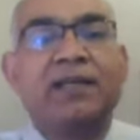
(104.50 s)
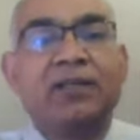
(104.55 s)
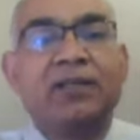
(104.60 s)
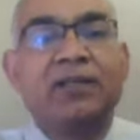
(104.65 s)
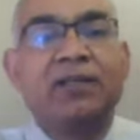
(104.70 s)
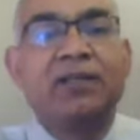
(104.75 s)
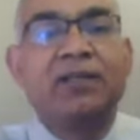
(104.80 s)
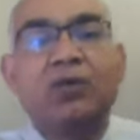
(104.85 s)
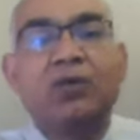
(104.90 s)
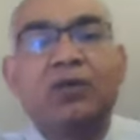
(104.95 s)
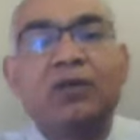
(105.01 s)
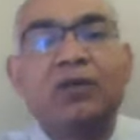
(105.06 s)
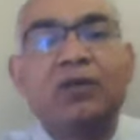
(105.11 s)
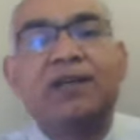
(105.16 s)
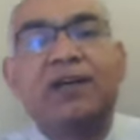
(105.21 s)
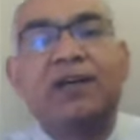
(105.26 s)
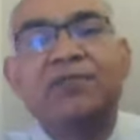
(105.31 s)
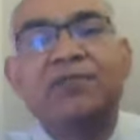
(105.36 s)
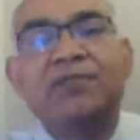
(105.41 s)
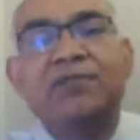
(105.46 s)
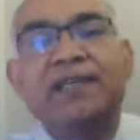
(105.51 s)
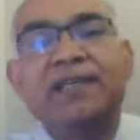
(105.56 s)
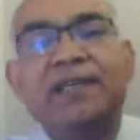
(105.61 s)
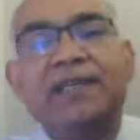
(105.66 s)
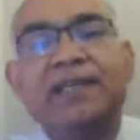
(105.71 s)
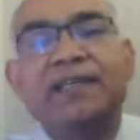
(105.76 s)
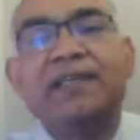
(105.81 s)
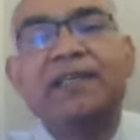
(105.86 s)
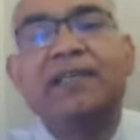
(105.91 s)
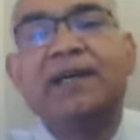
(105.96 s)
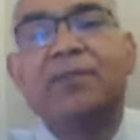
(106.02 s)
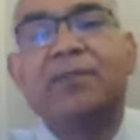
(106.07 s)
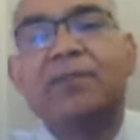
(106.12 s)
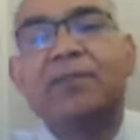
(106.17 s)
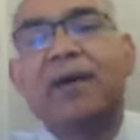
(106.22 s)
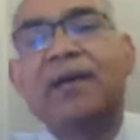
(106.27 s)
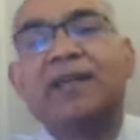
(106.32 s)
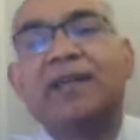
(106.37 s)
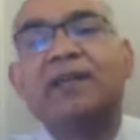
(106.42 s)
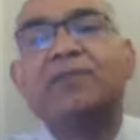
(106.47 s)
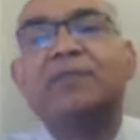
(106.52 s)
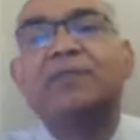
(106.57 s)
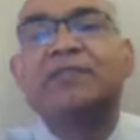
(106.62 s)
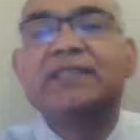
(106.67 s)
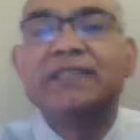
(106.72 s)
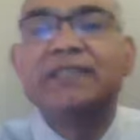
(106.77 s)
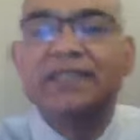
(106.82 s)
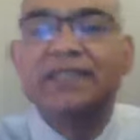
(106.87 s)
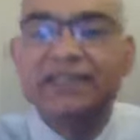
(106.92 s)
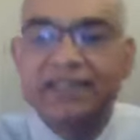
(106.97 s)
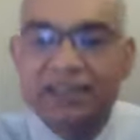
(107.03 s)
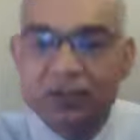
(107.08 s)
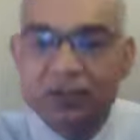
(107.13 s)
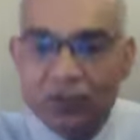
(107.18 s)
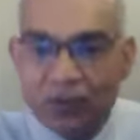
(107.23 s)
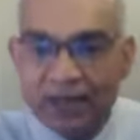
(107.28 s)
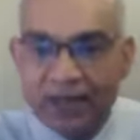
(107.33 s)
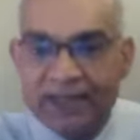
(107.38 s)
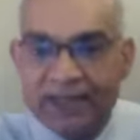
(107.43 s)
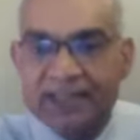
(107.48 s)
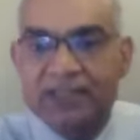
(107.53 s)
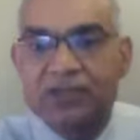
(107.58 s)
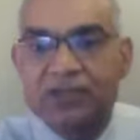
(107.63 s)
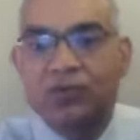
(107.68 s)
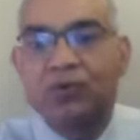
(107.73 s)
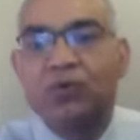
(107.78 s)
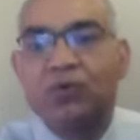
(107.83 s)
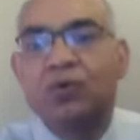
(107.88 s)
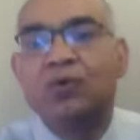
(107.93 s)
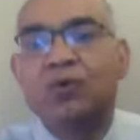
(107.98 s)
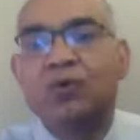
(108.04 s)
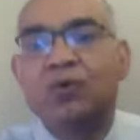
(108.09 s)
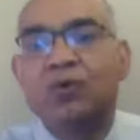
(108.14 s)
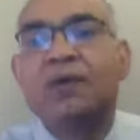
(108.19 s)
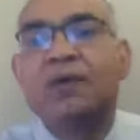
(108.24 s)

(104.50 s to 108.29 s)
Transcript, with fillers: Though recovery in the apparel business is quite slow